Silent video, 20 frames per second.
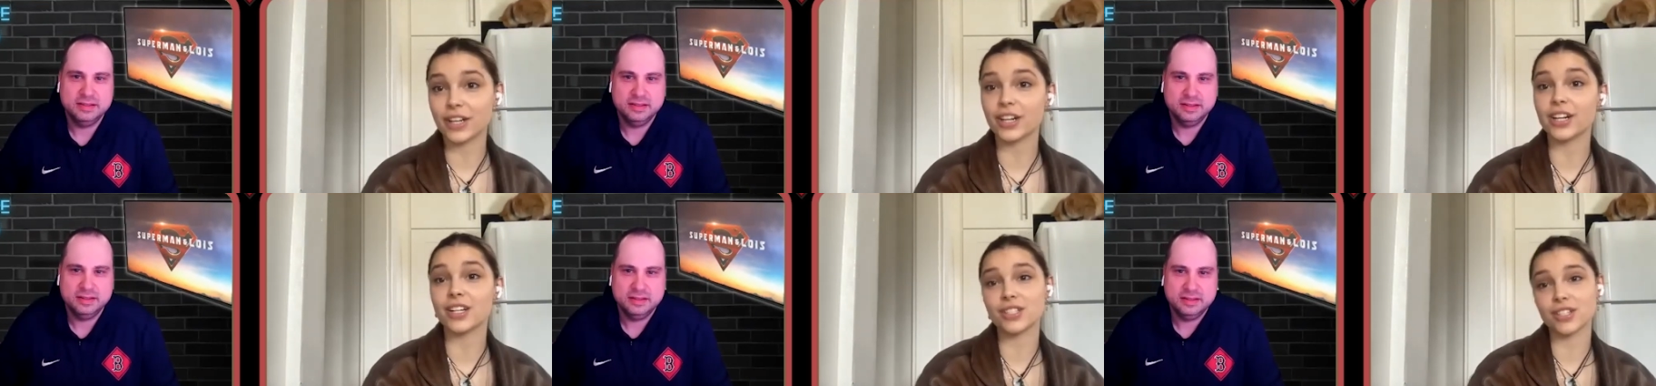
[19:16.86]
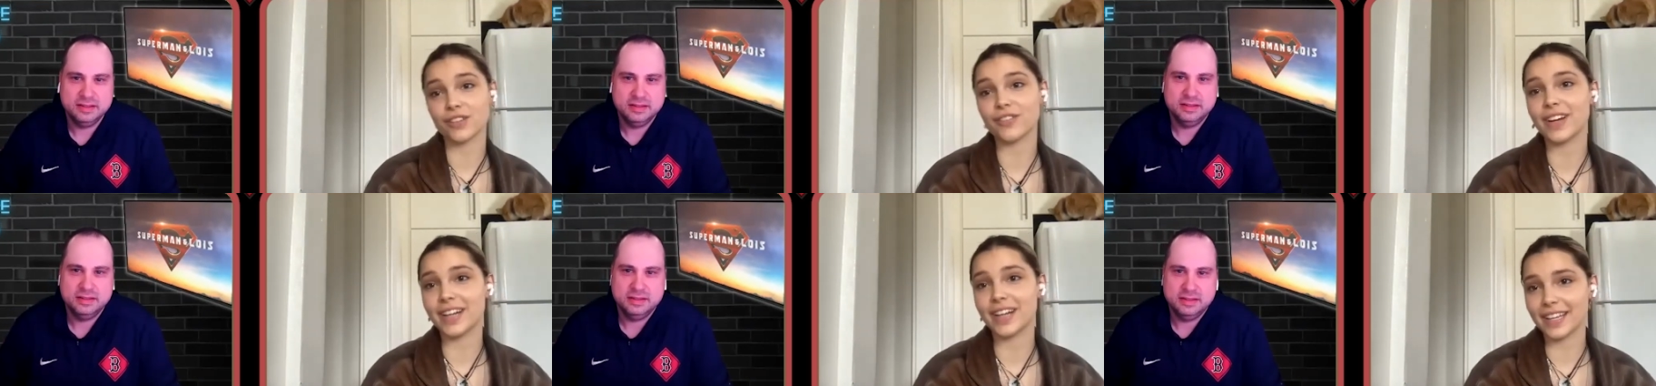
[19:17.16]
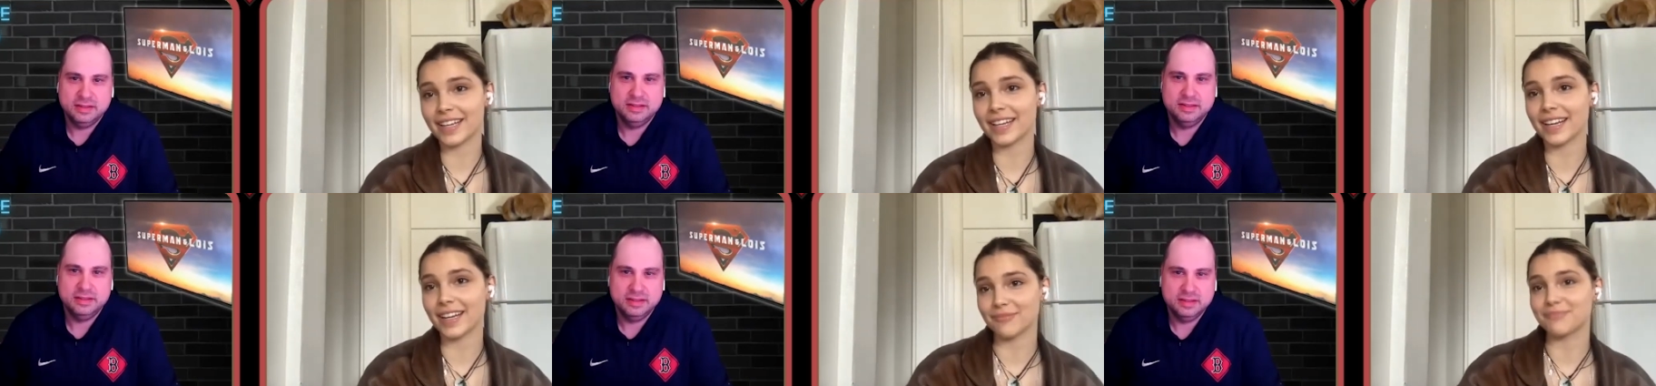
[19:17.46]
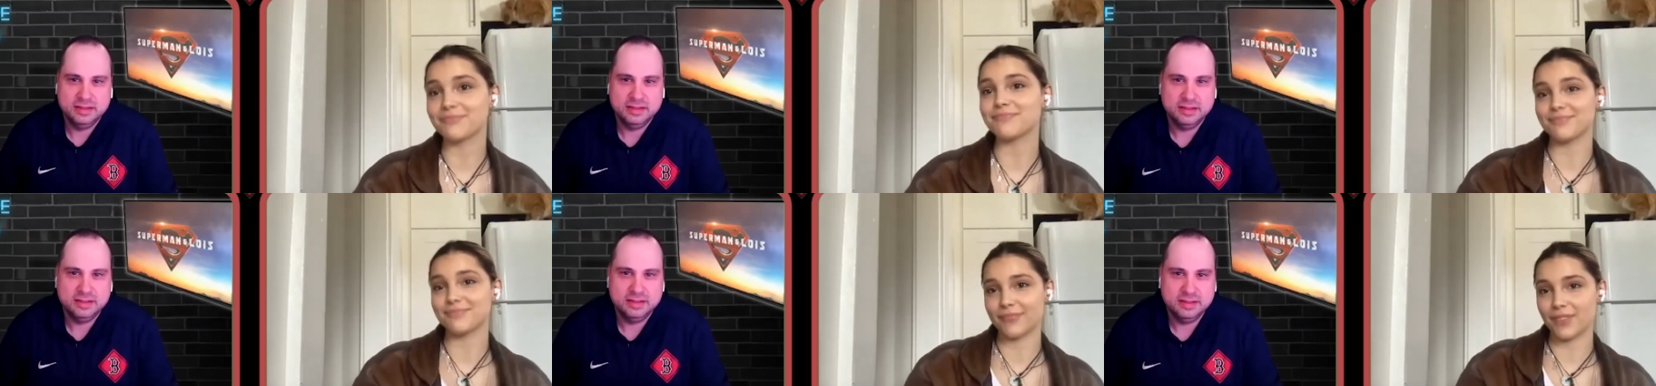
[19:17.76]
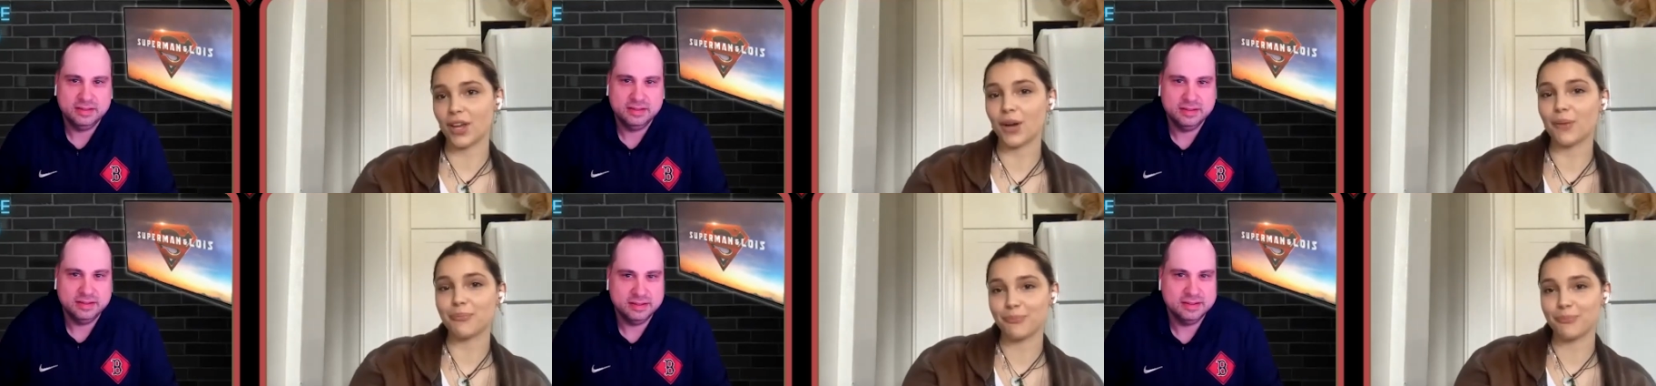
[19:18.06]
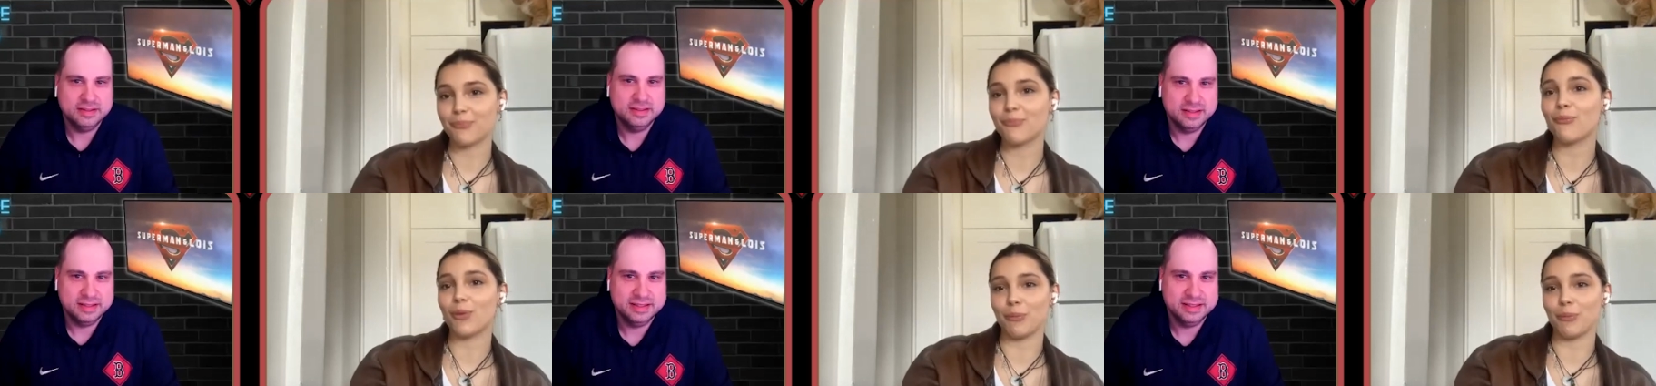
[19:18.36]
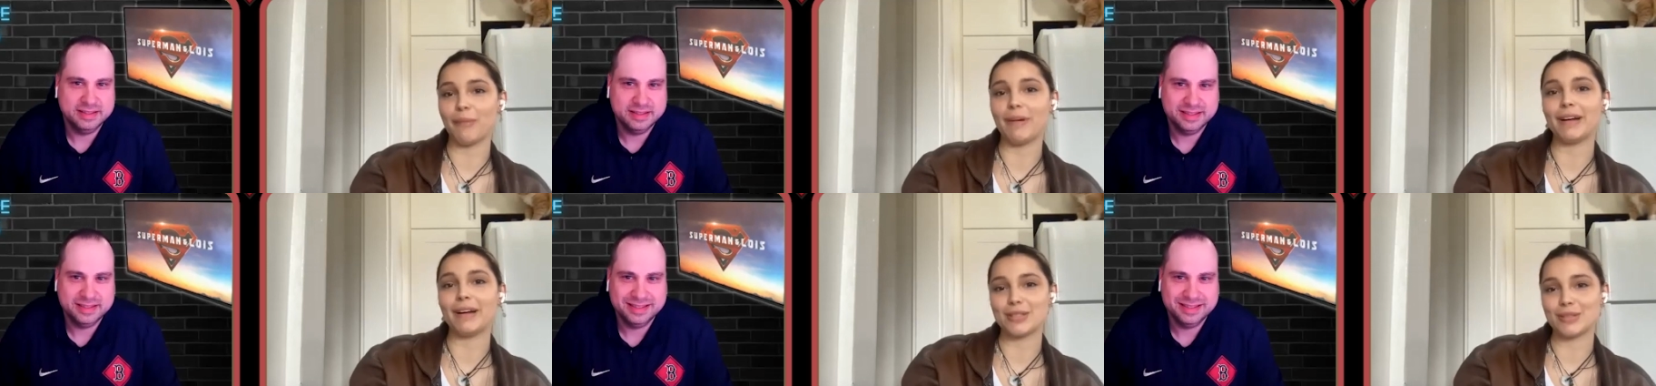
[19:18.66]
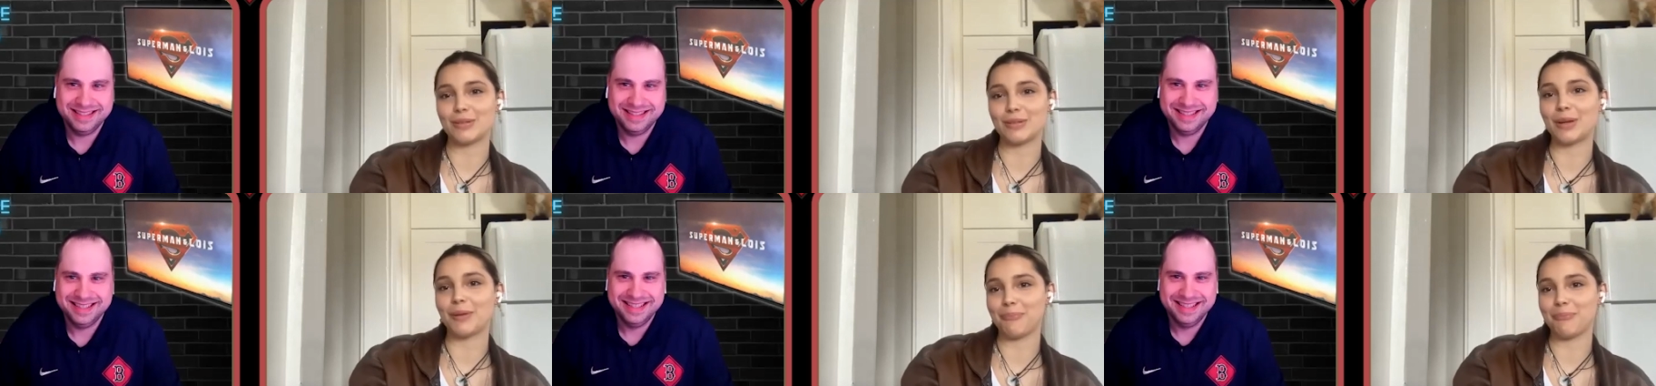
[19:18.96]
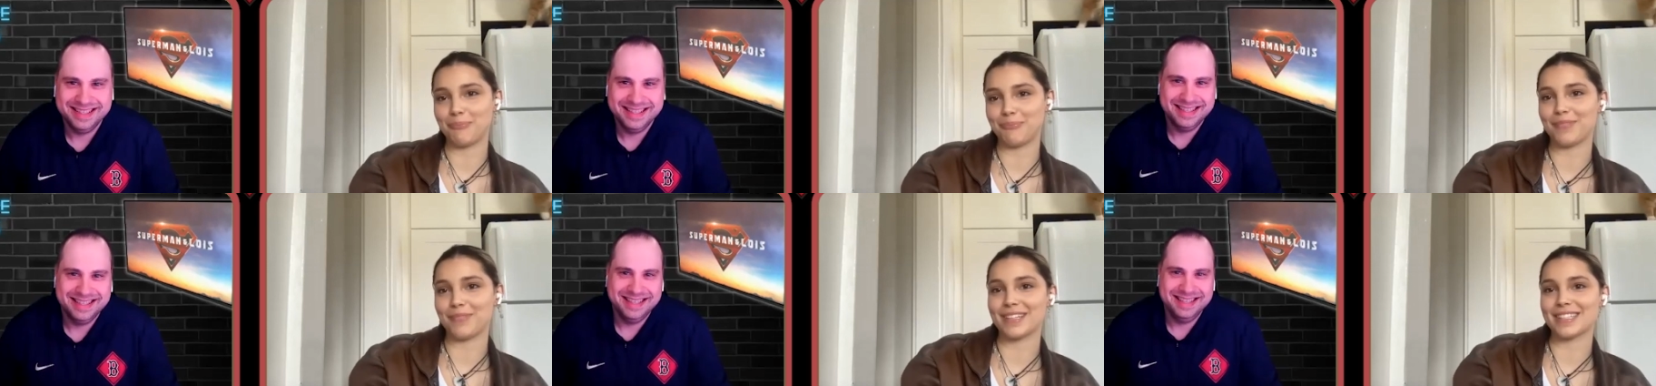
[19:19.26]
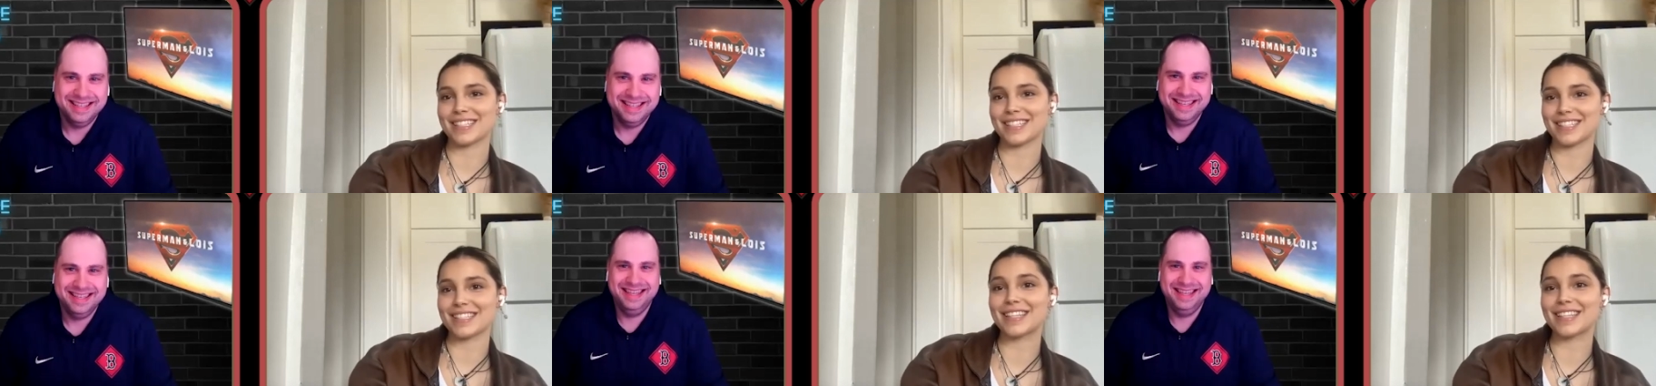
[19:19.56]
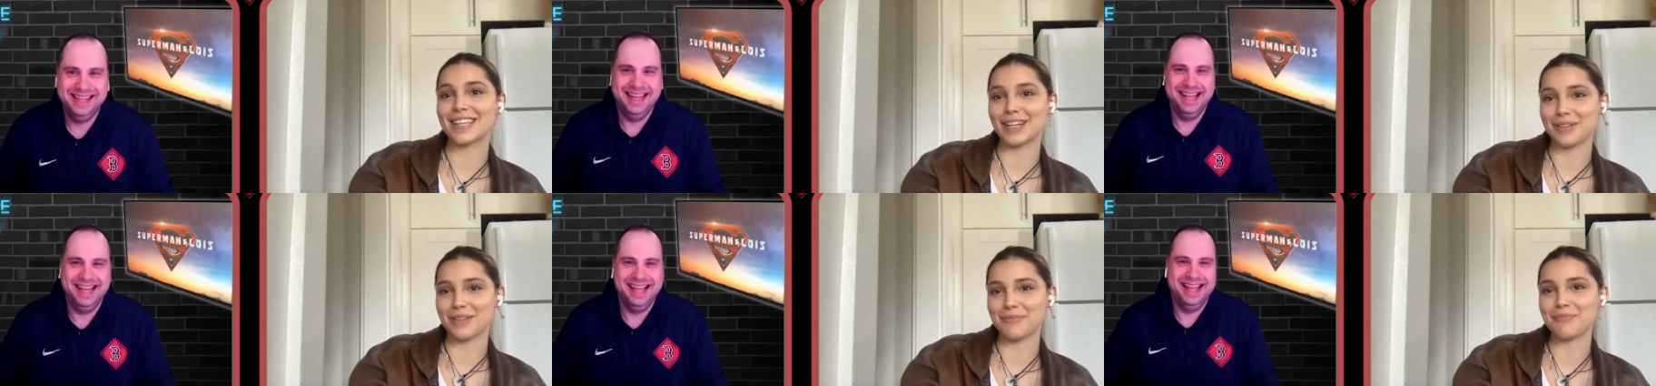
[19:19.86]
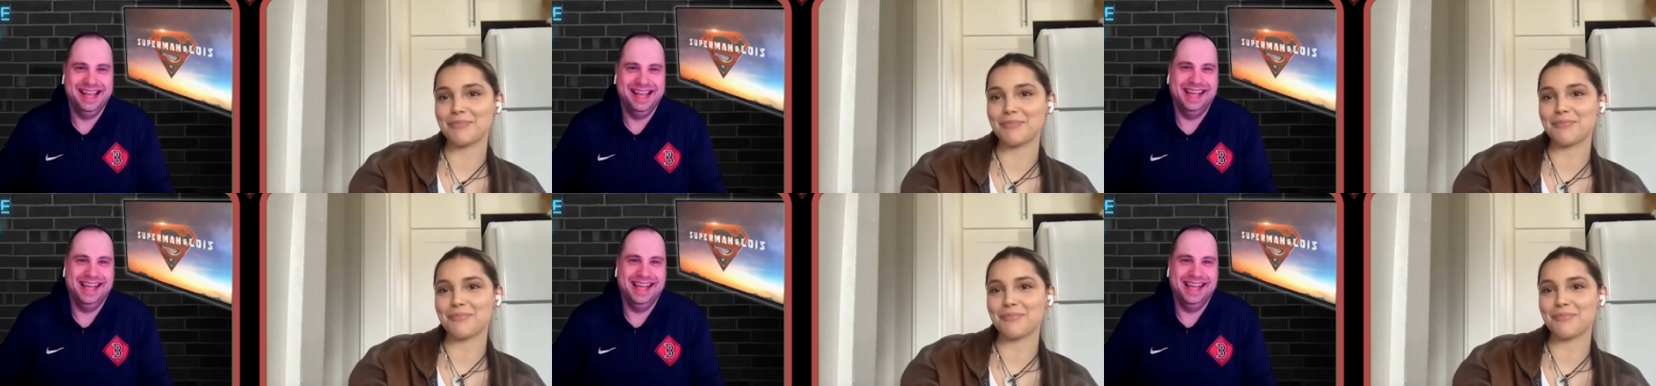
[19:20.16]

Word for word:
Speaker 1: They're gonna start fighting again. Yep, we might as. Yep, this is gonna.